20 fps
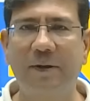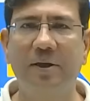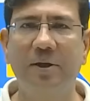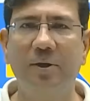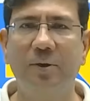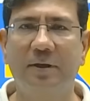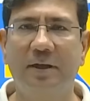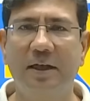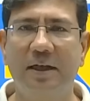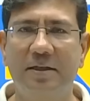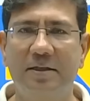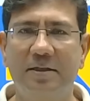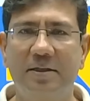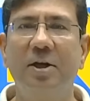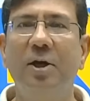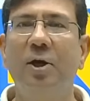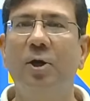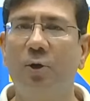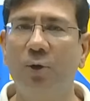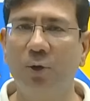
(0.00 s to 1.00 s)
Aptitude
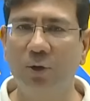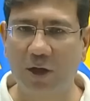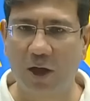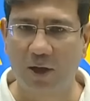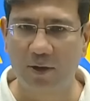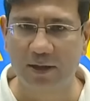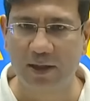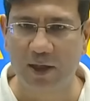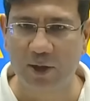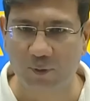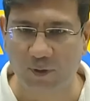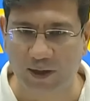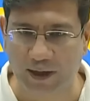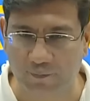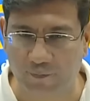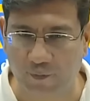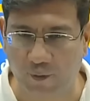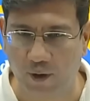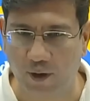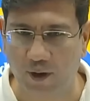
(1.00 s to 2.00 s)
Test
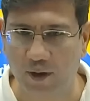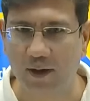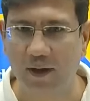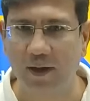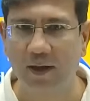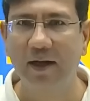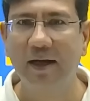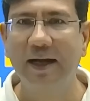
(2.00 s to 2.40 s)
2024.